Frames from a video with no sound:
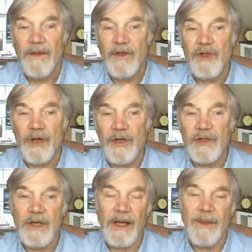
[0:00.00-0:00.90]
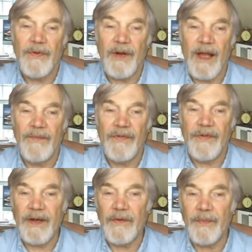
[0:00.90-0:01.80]
The church claims to have
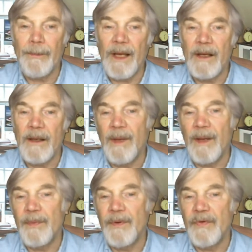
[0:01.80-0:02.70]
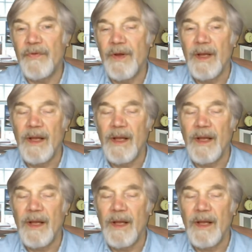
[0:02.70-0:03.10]
6 million members